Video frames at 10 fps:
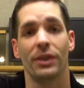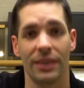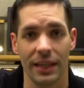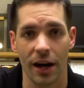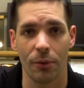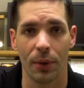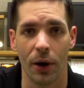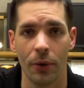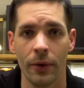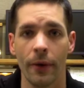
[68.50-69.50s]
with the
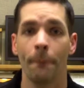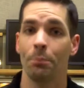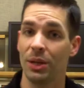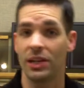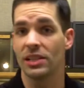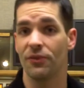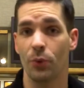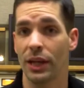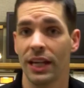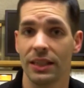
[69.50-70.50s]
elbow, because of
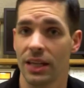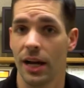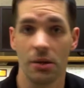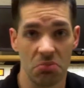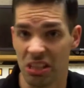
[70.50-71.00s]
what he had done